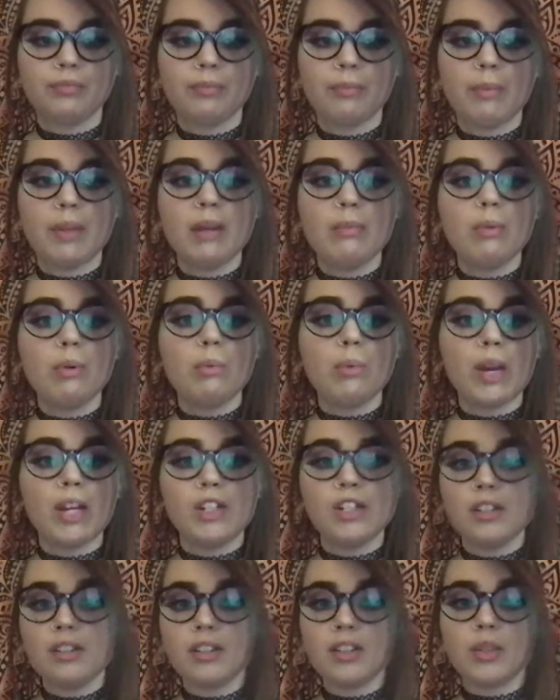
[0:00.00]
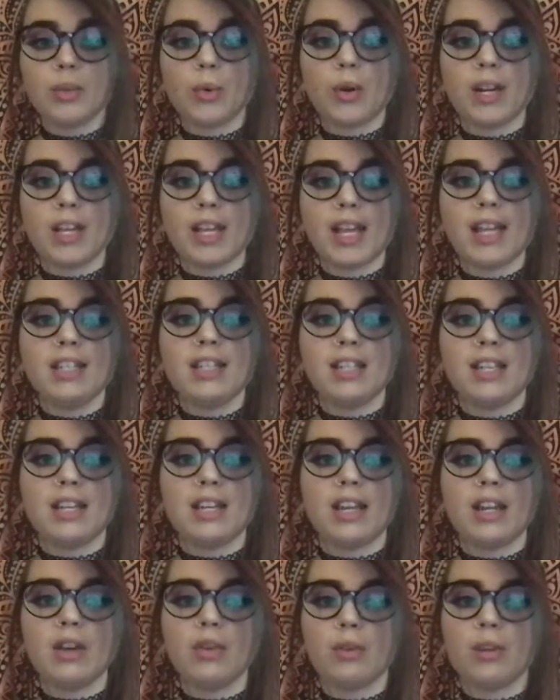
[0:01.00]
Minimum wages in
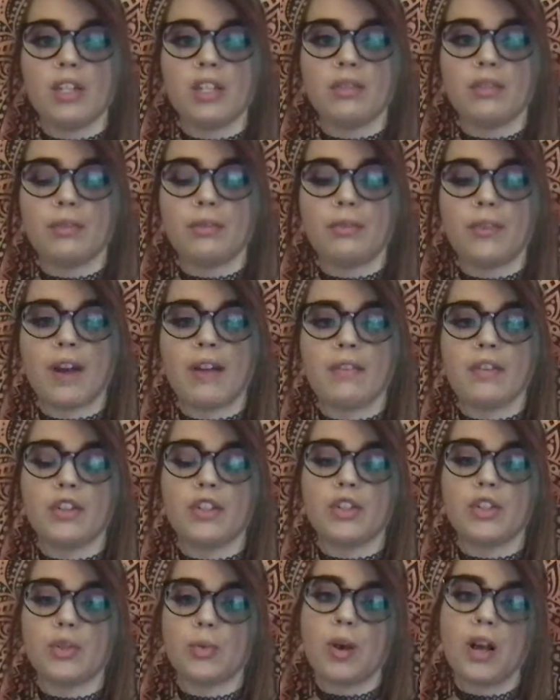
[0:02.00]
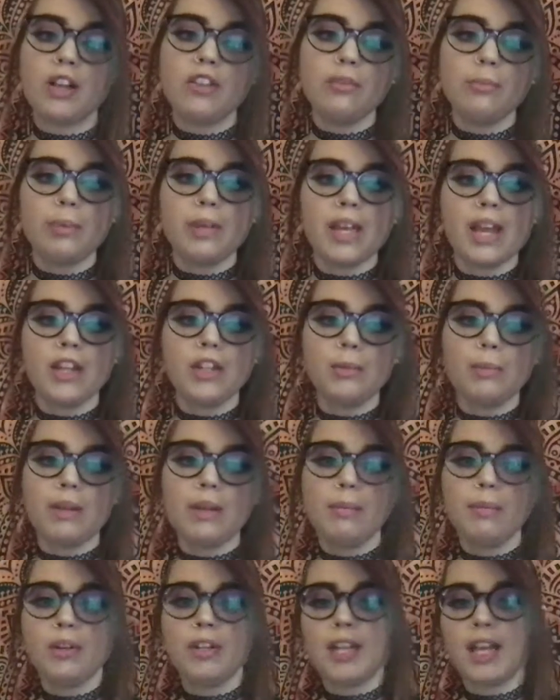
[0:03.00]
2018 increased from 512
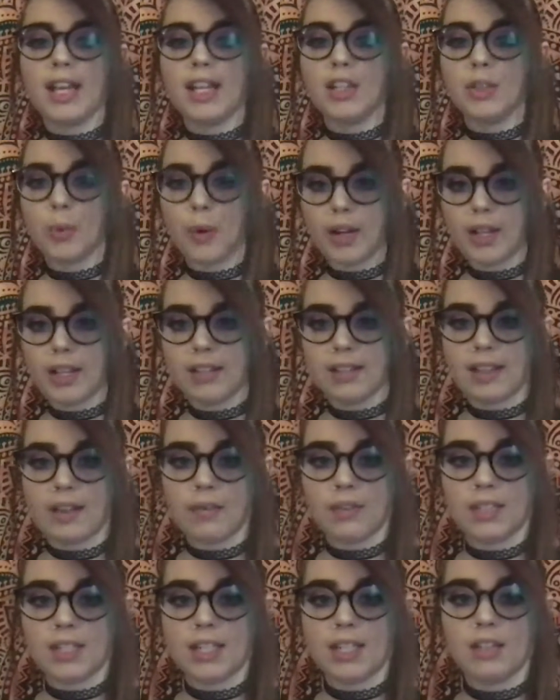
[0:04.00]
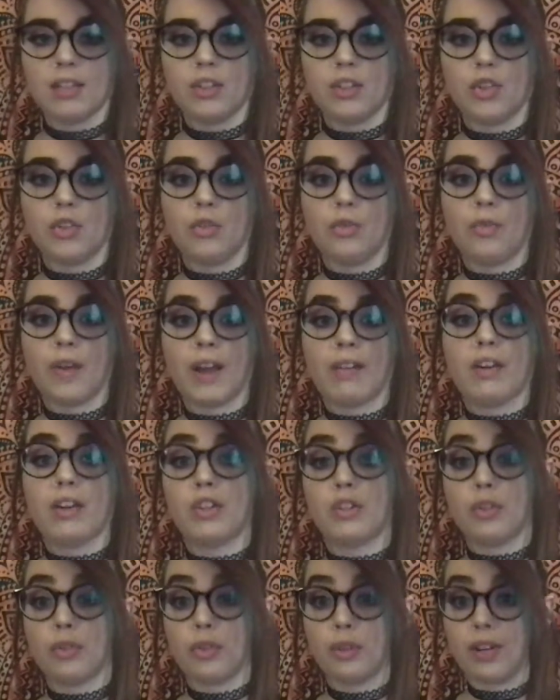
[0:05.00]
PHP per day in 2017 to
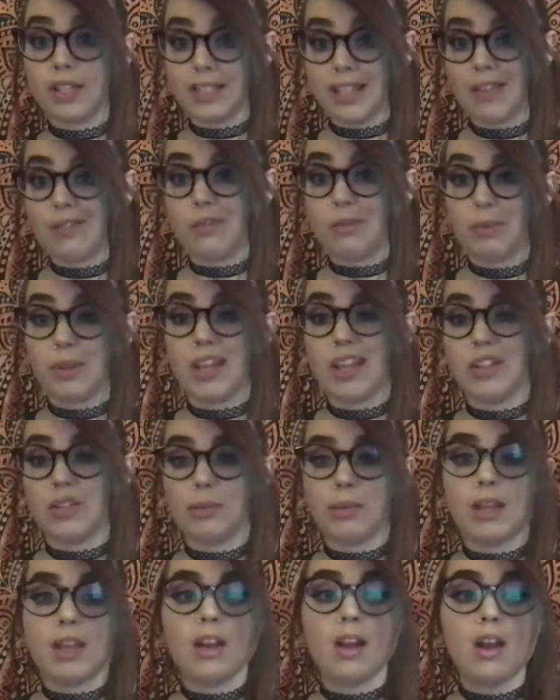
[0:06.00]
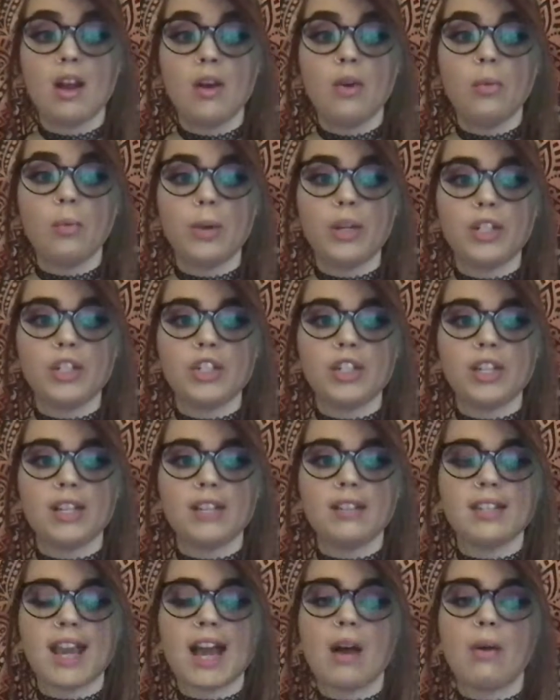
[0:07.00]
537 PHP, which
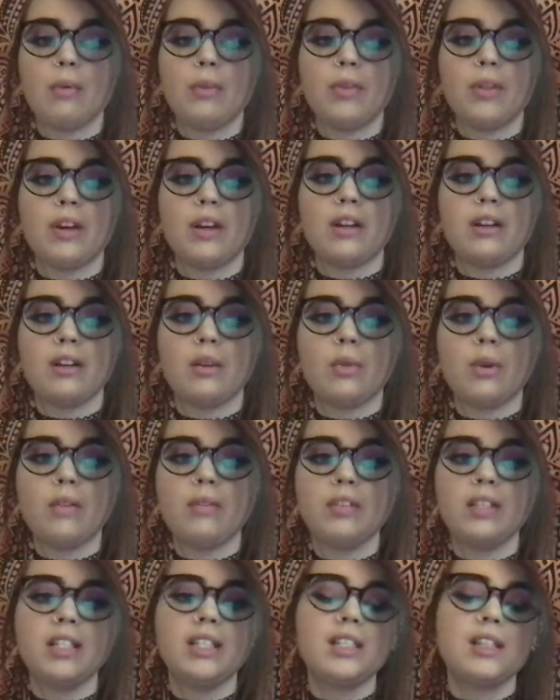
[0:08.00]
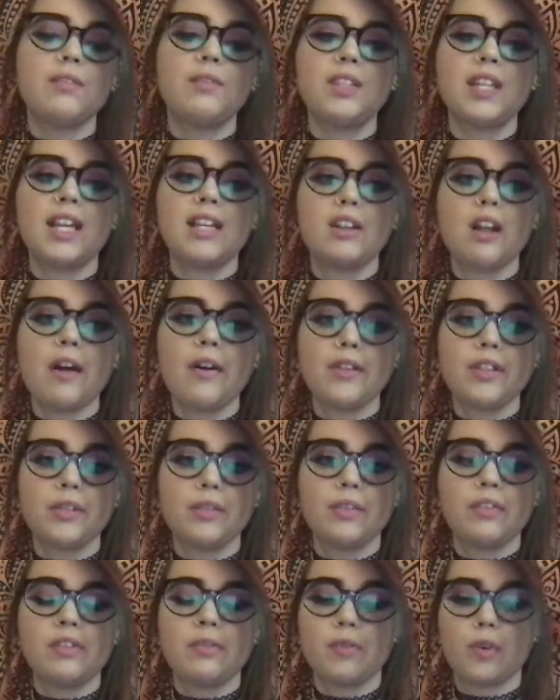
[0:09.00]
is now the equivalent of
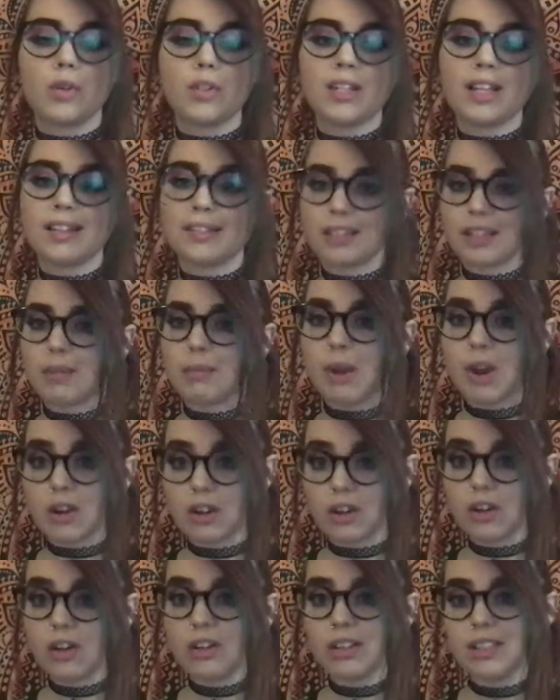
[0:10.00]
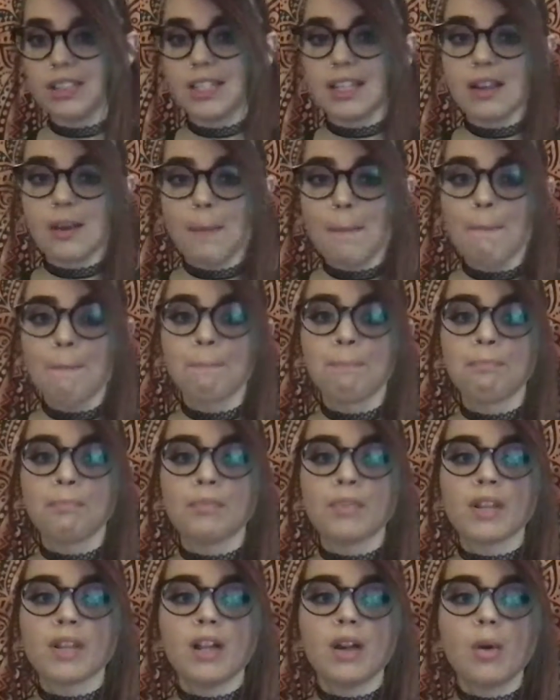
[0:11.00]
$10.54 in American currency.
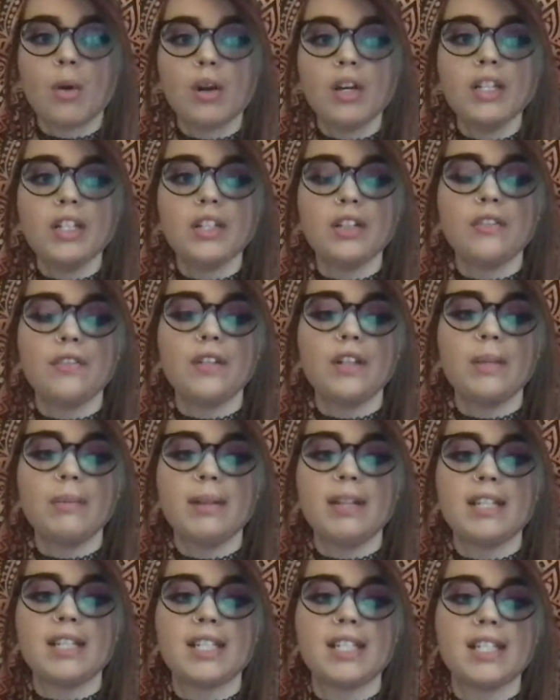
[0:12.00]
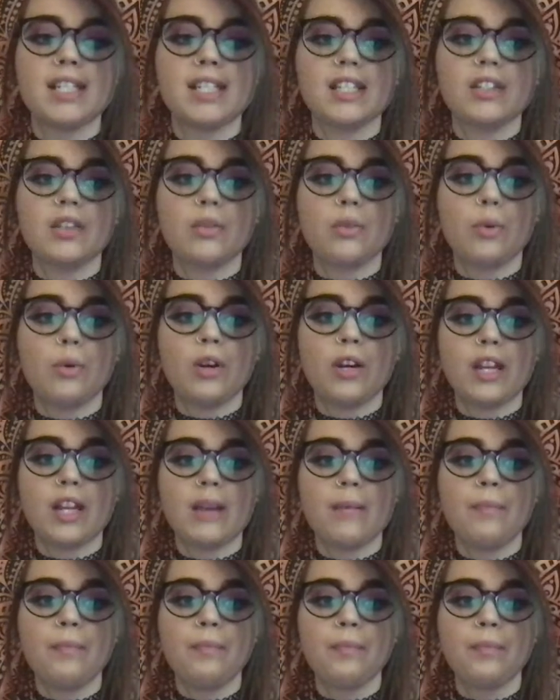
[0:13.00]
According to the Philippine Statistics
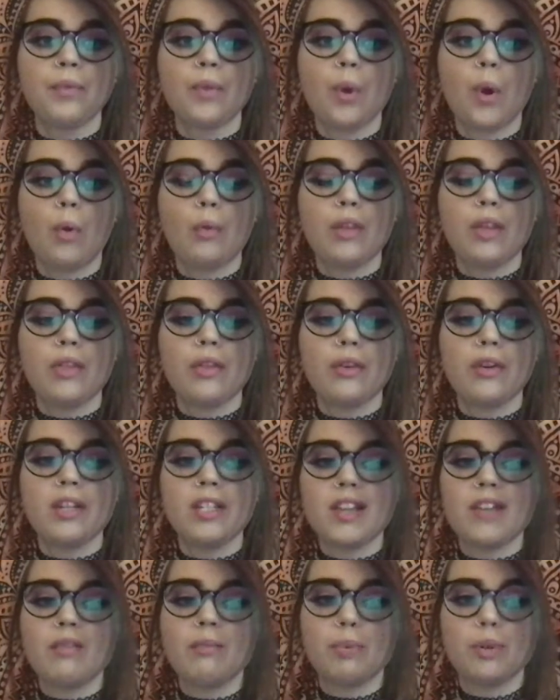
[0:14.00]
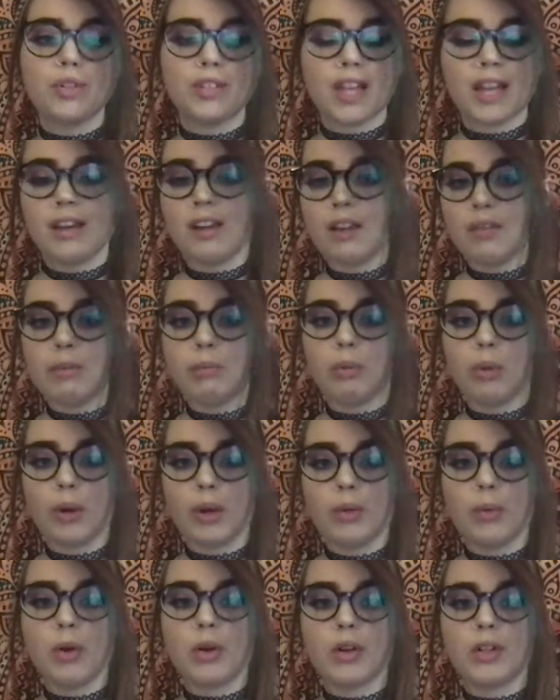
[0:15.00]
Authority, only 37% of
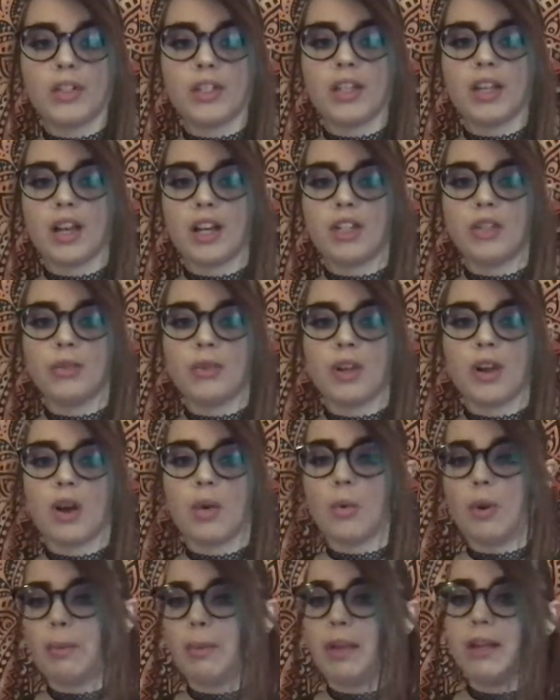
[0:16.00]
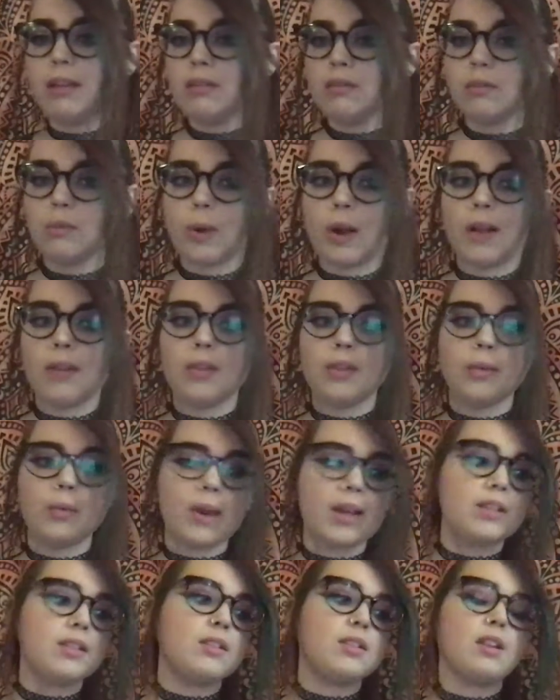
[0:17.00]
employed workers in the country are women, while the
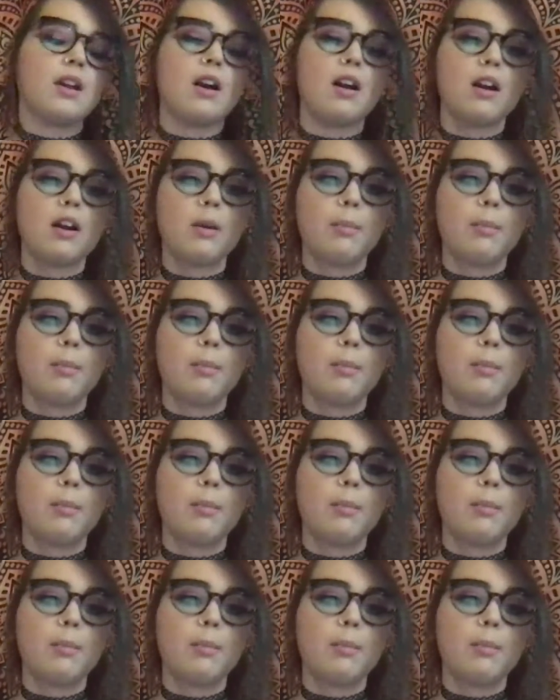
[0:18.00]
rest are